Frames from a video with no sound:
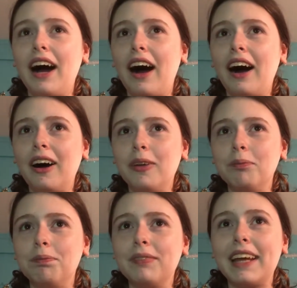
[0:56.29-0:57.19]

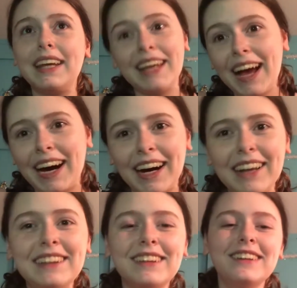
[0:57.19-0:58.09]

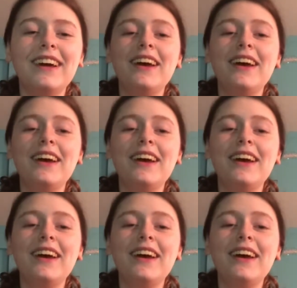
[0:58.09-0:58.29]
Yeah,